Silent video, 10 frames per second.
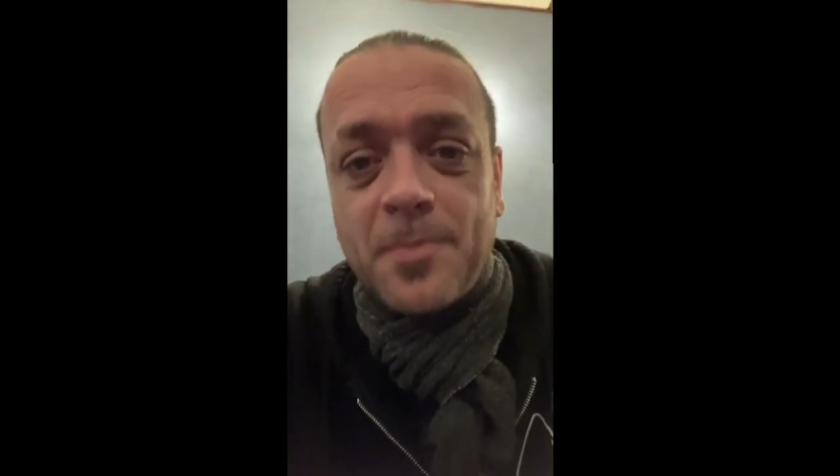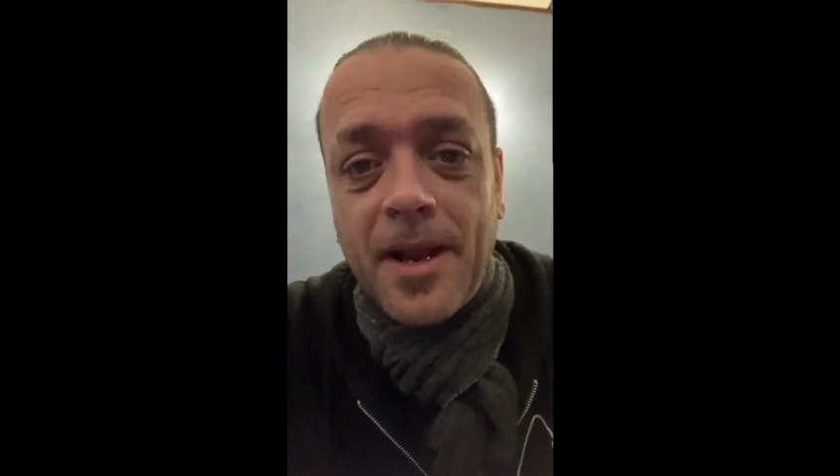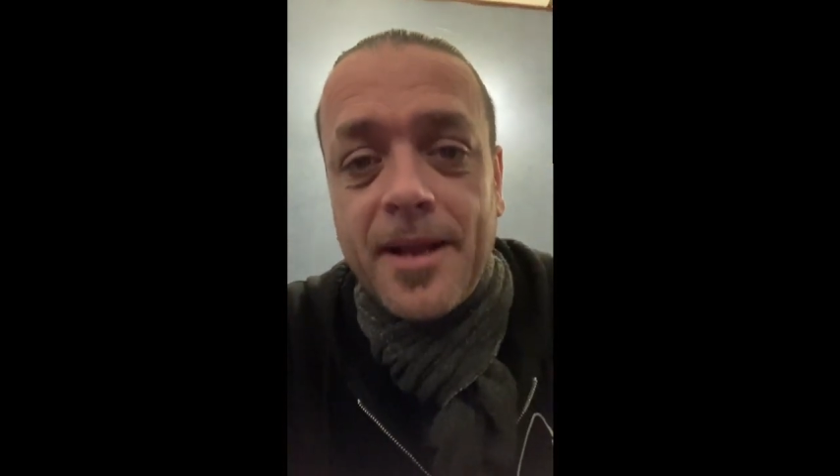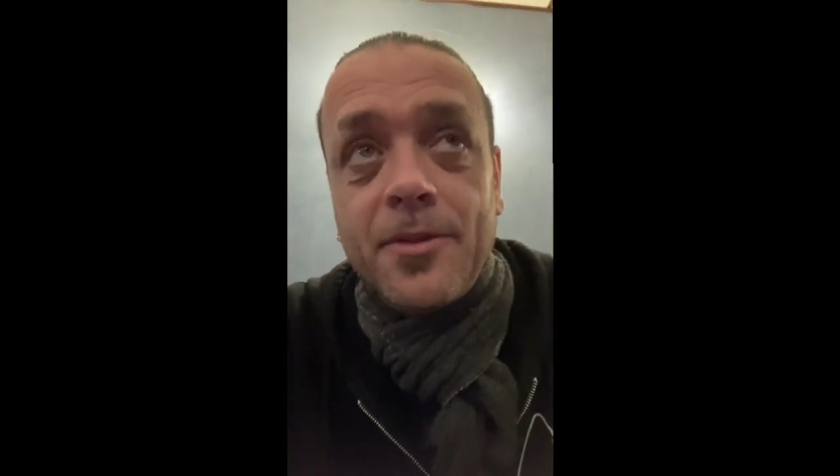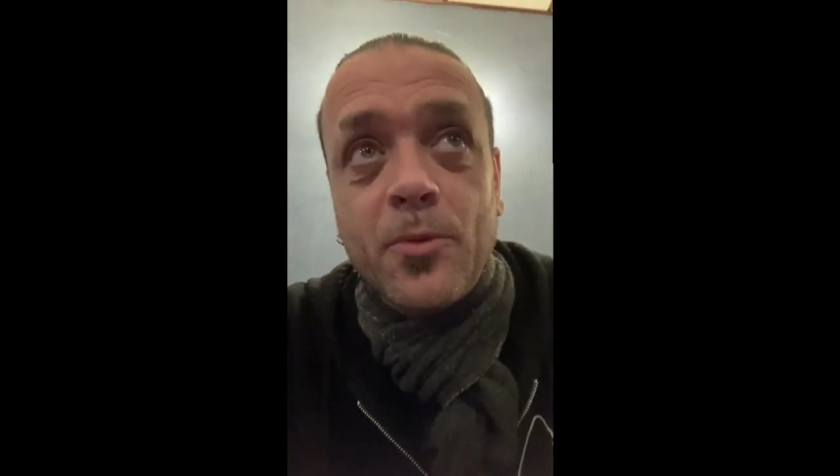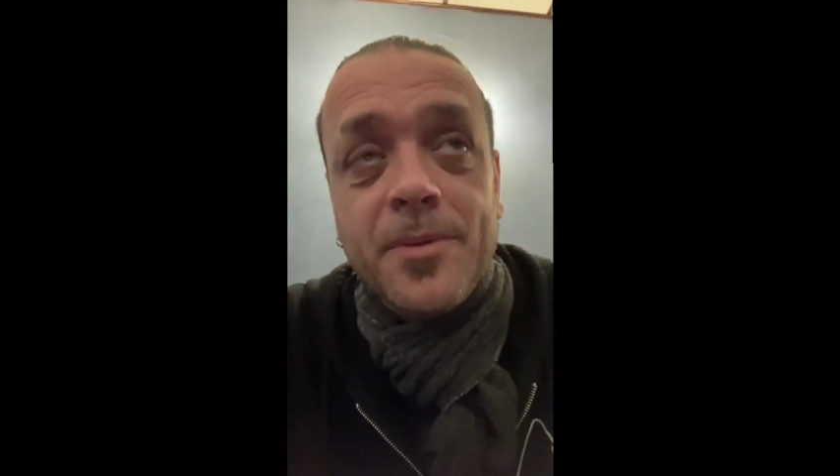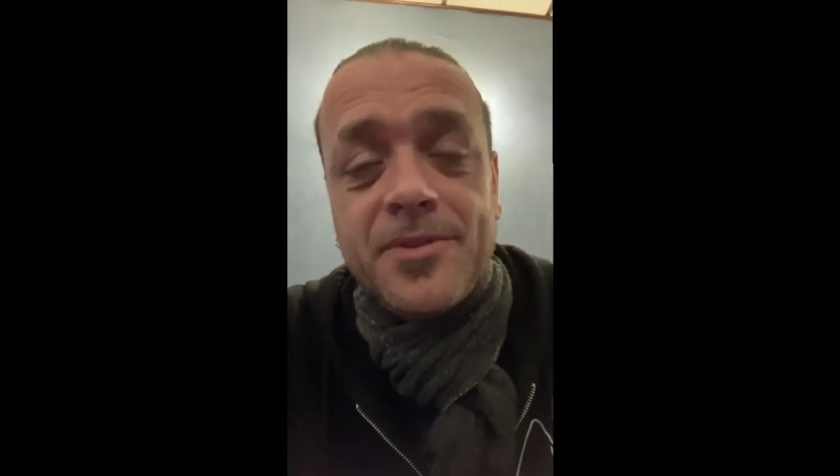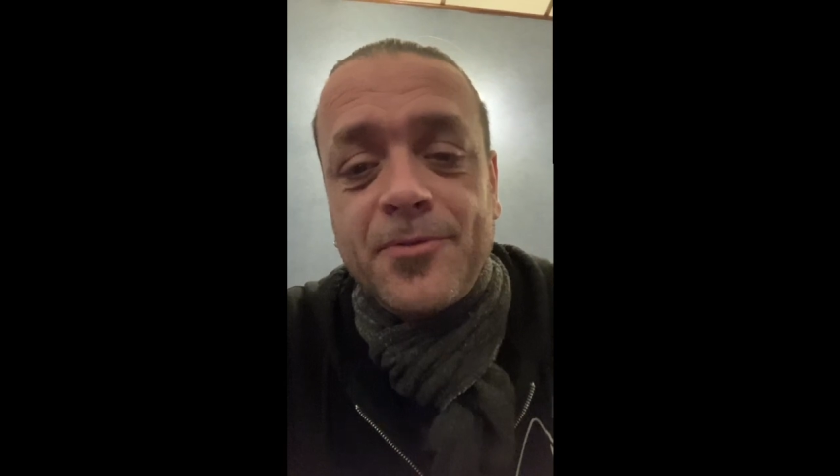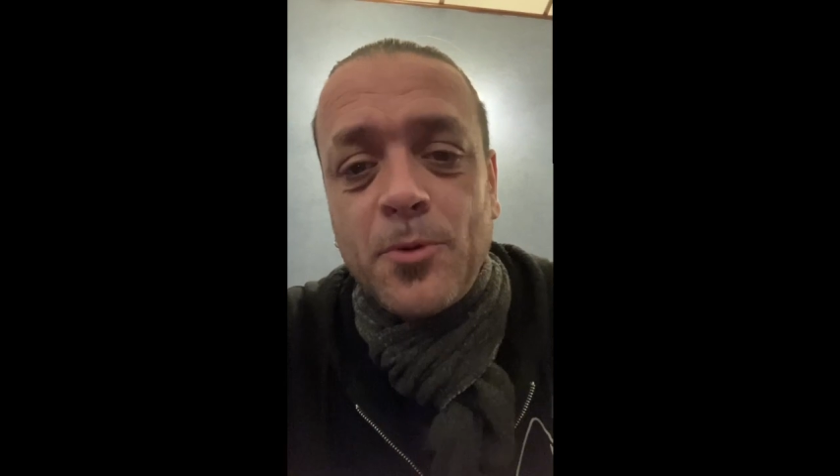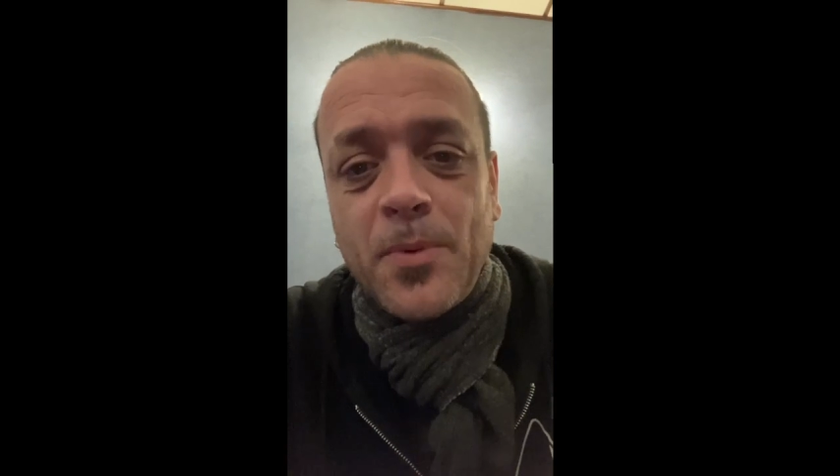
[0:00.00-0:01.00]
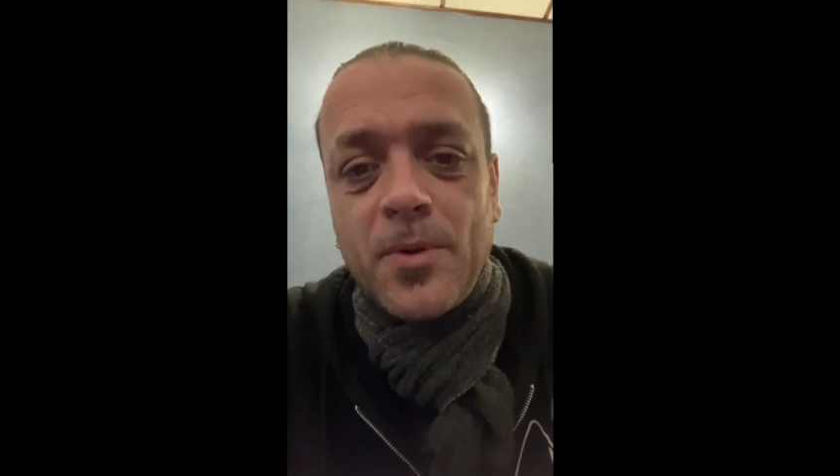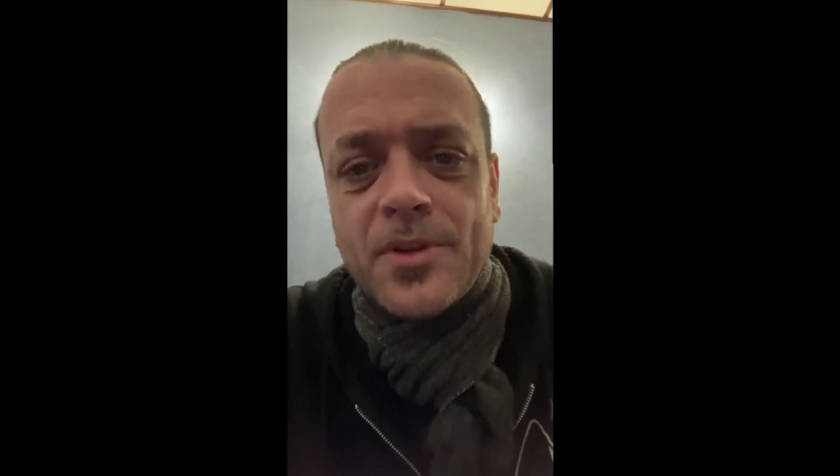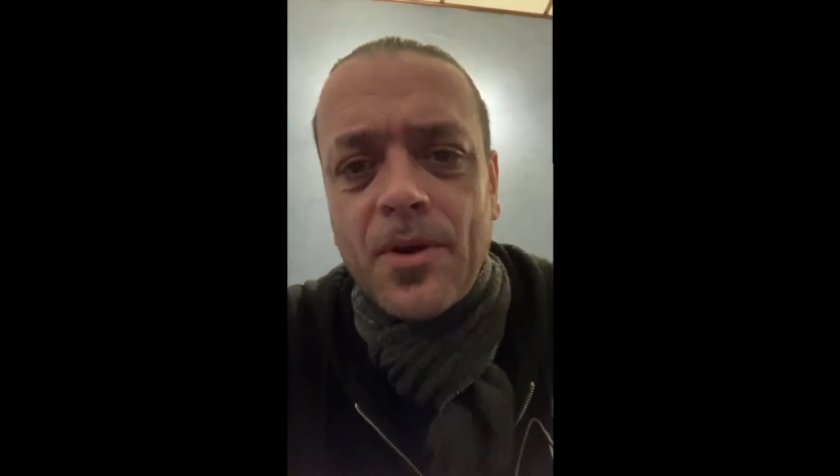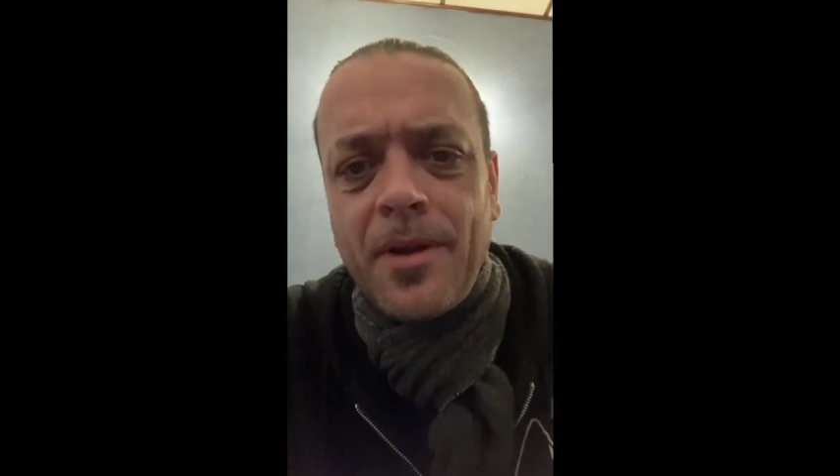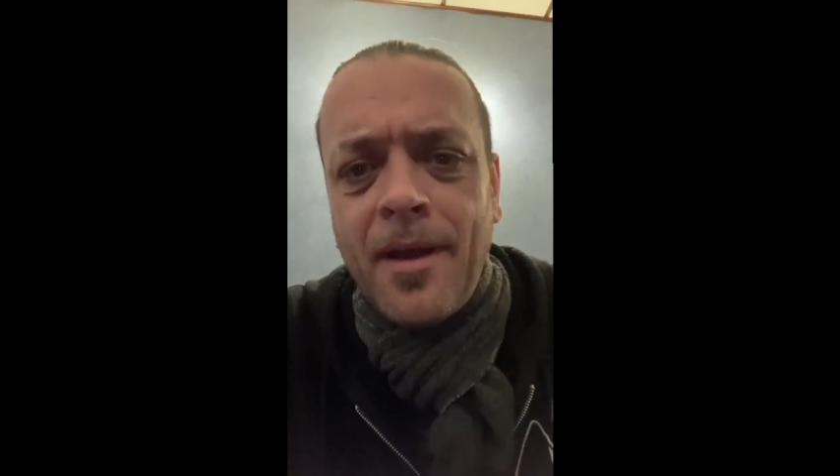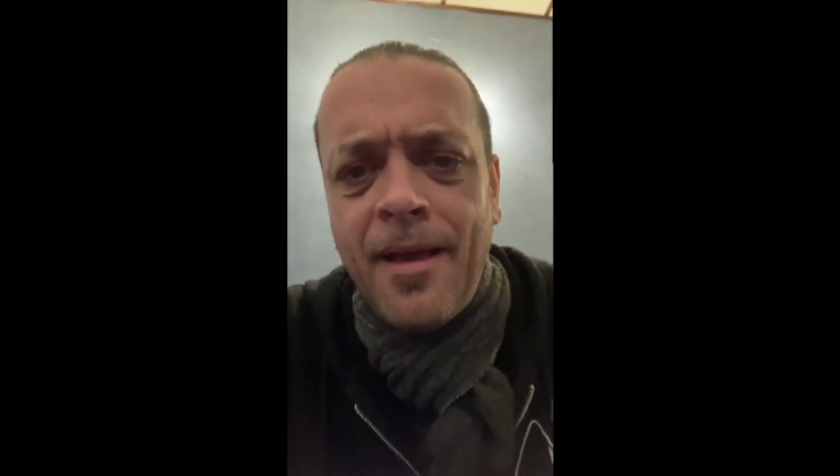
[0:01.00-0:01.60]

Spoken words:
playing, the women's football's on.